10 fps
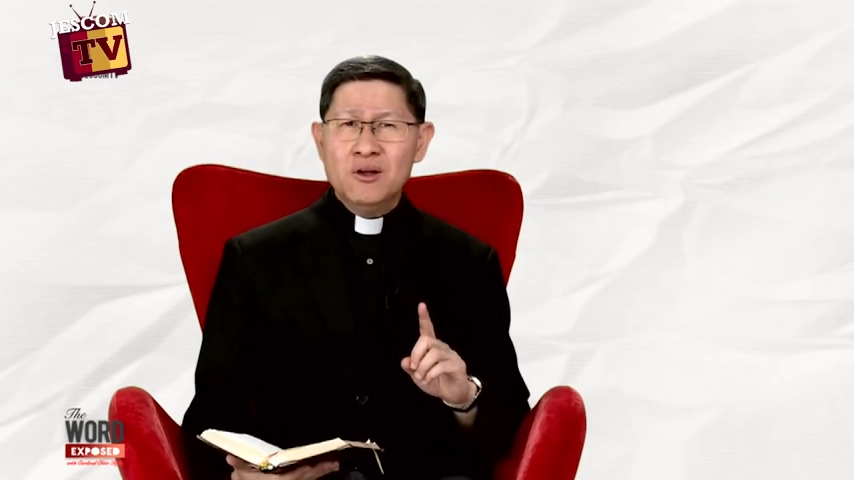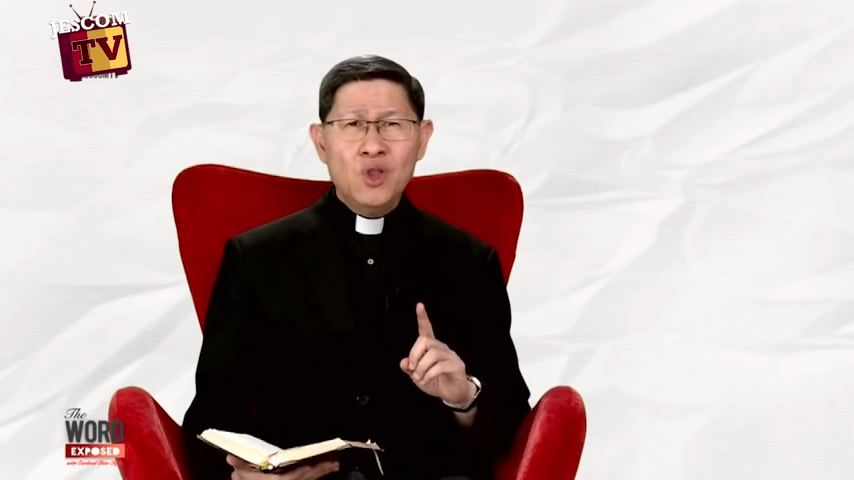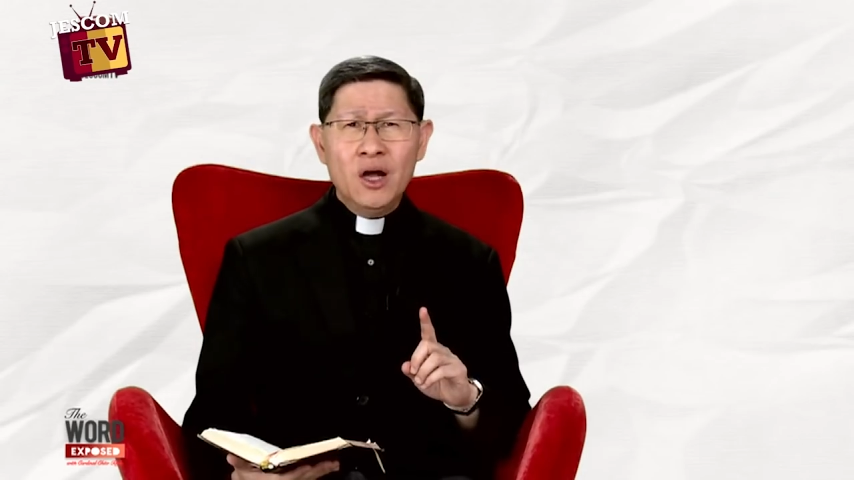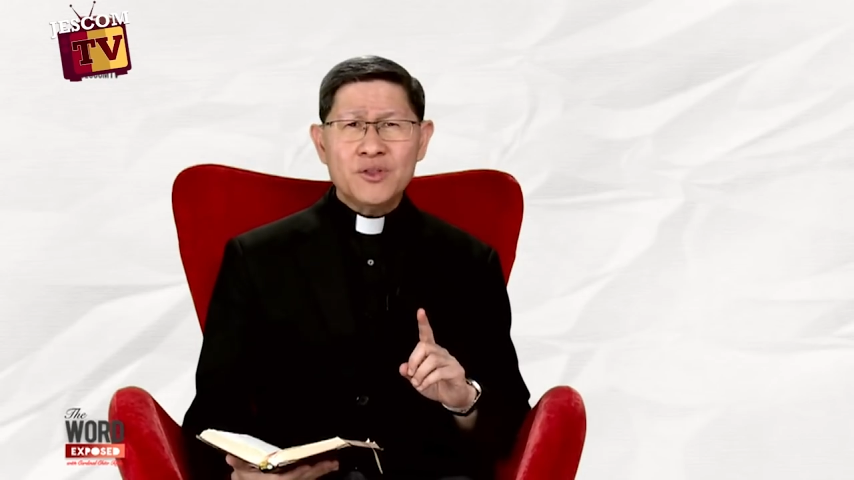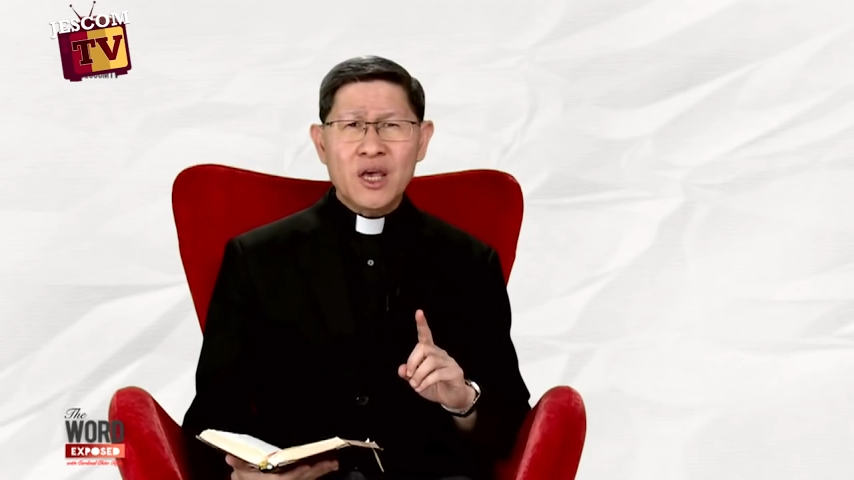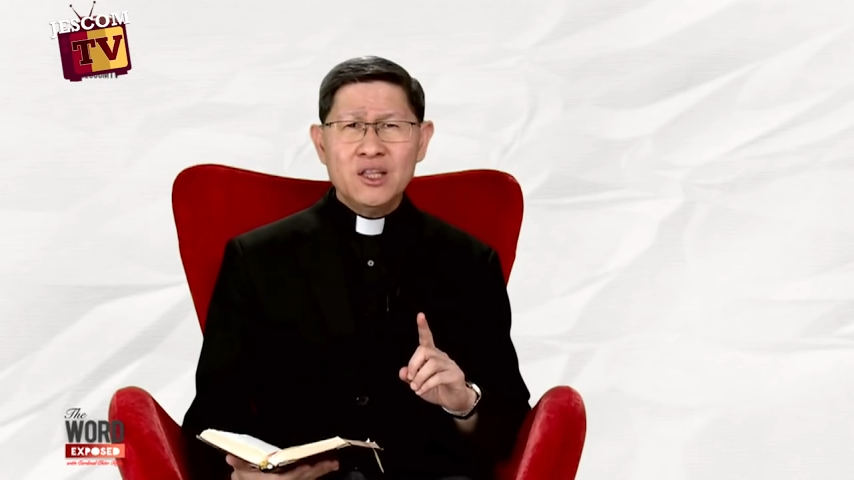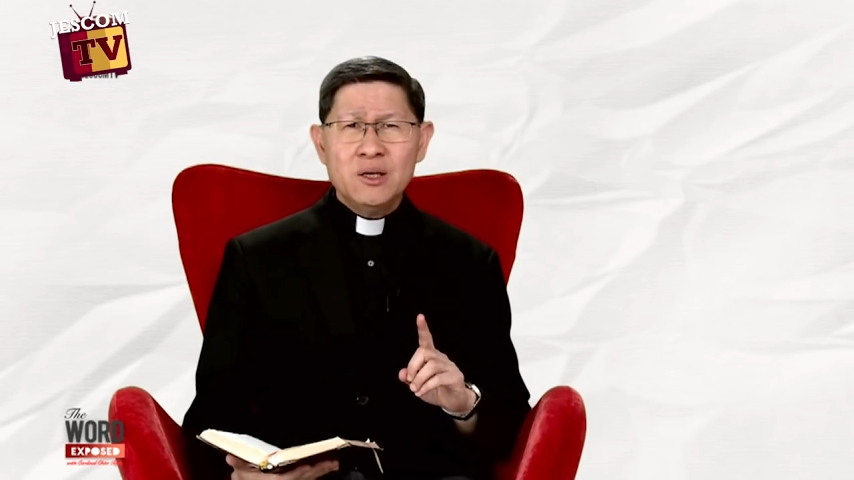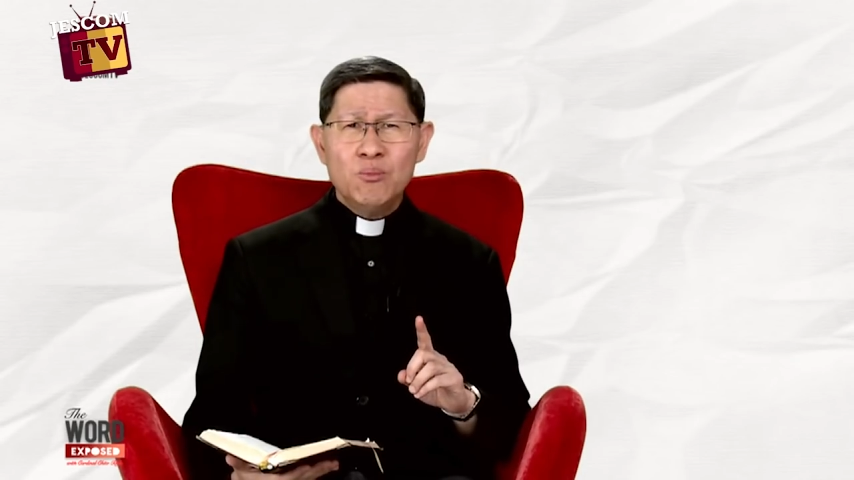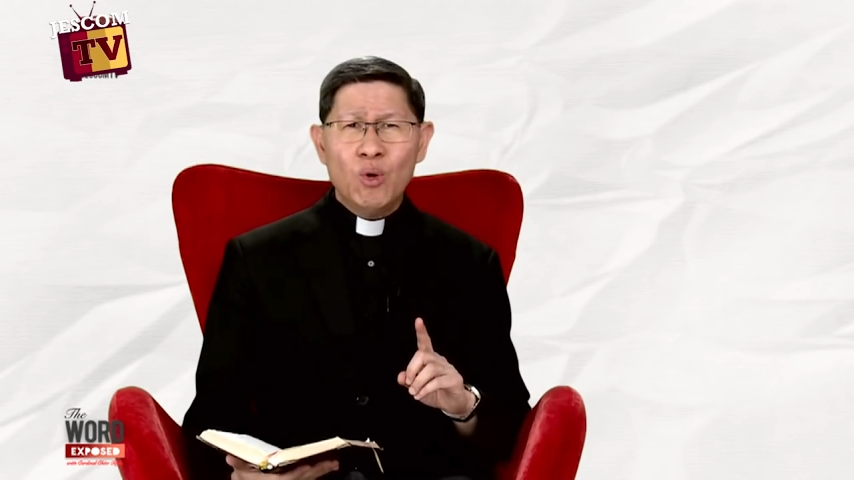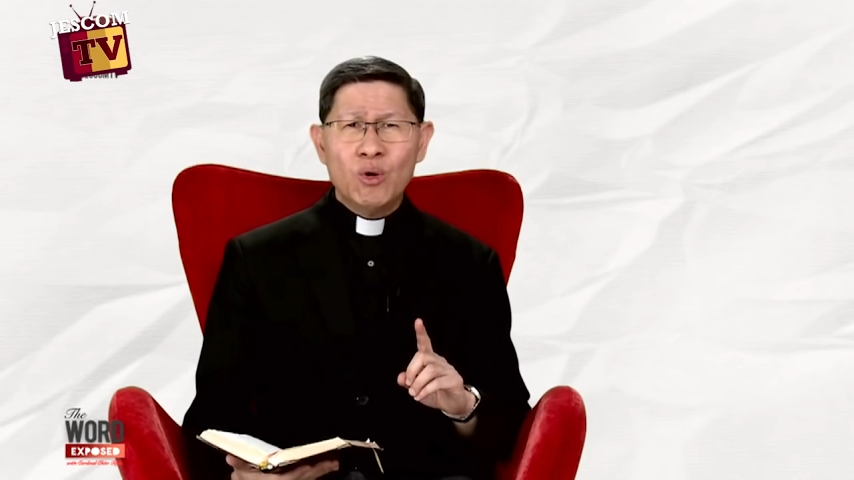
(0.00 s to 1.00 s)
not
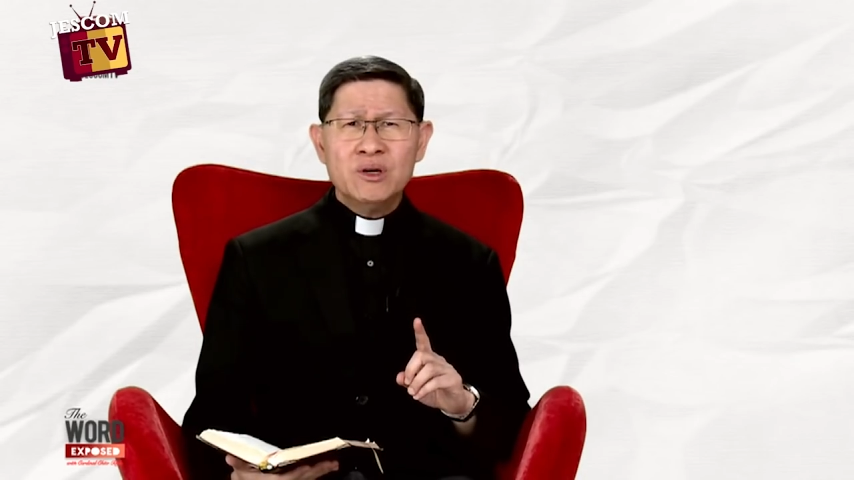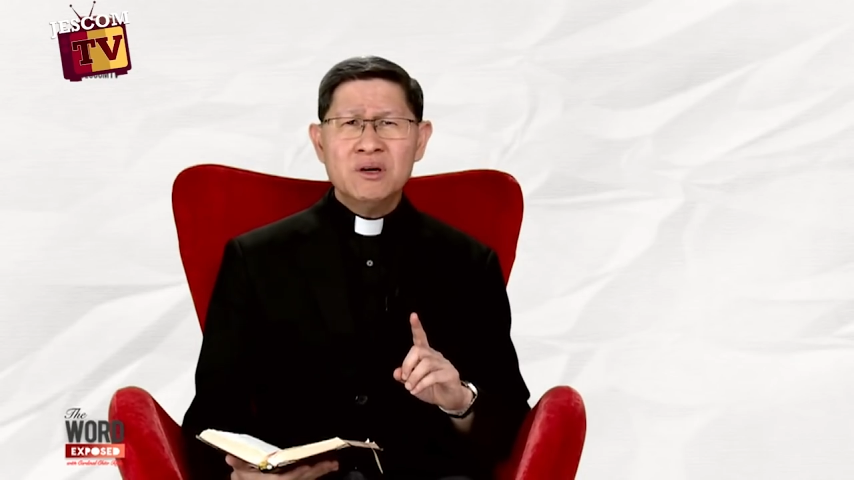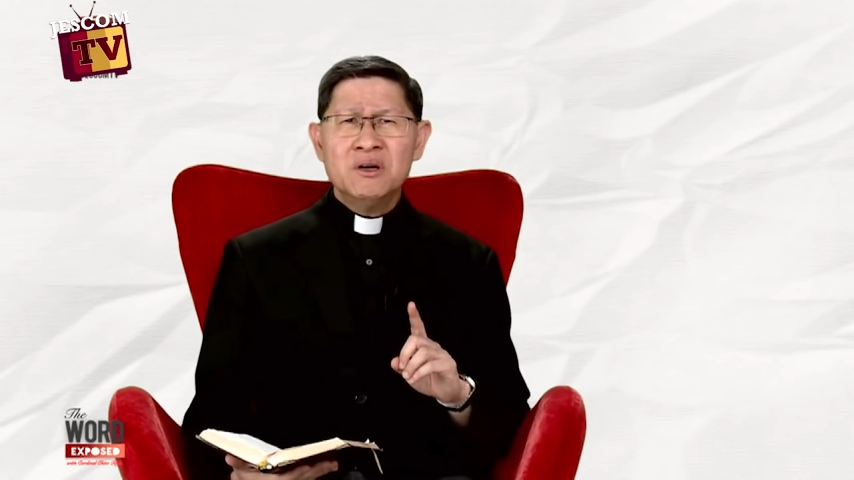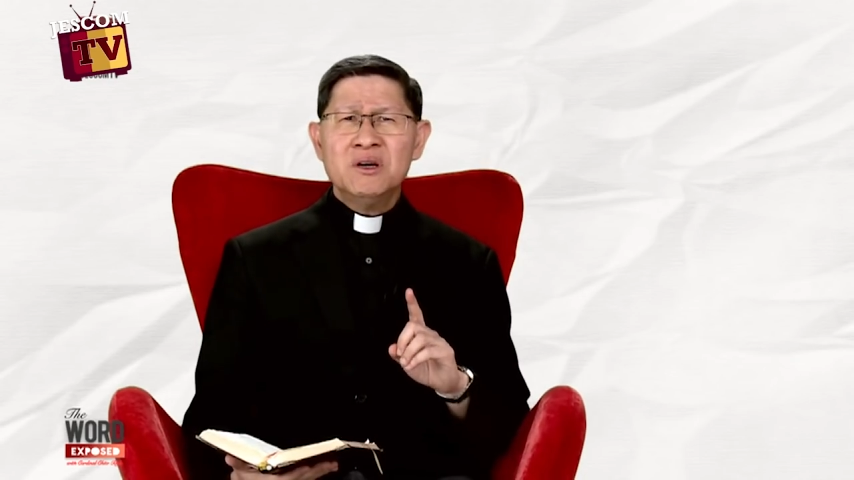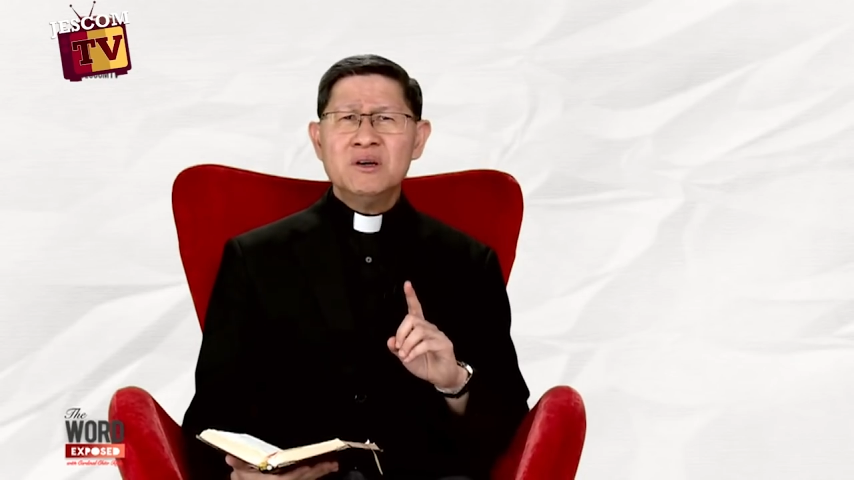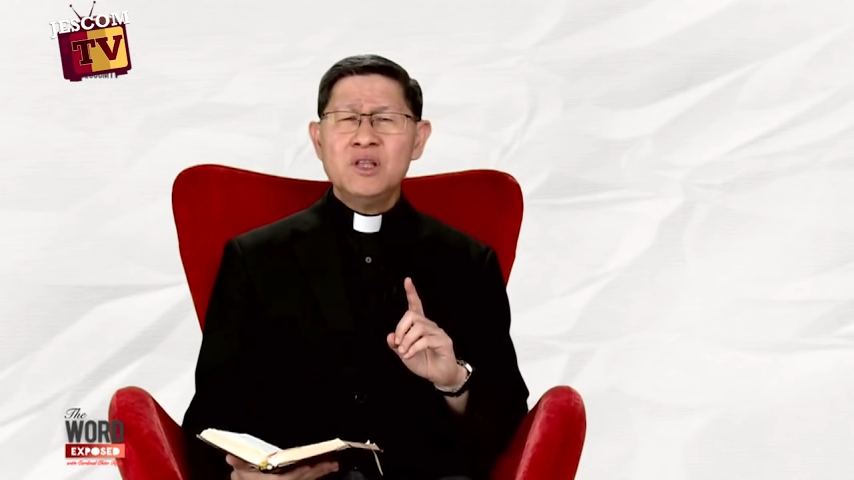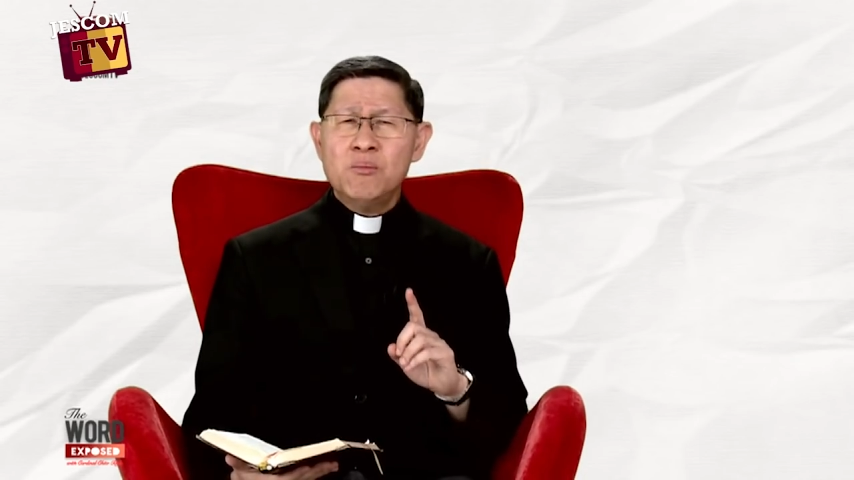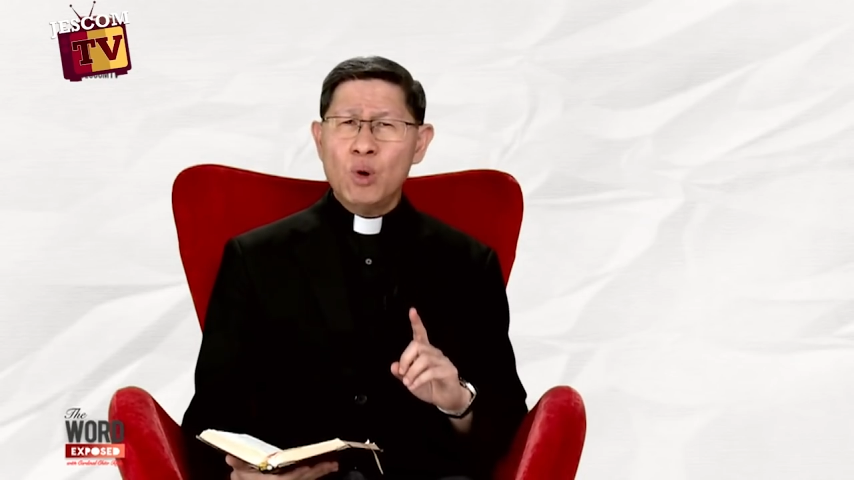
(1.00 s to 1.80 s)
anymore the